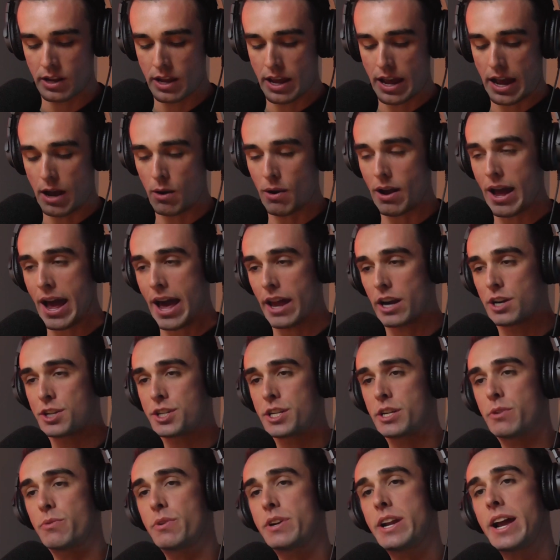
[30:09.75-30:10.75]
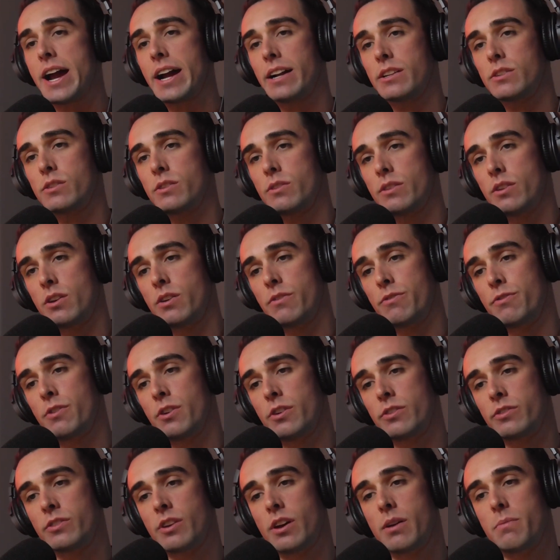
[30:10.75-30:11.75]
How did she react the
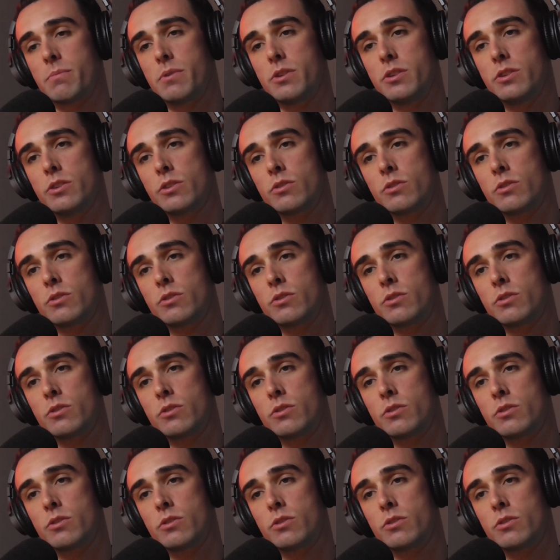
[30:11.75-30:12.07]
first time that you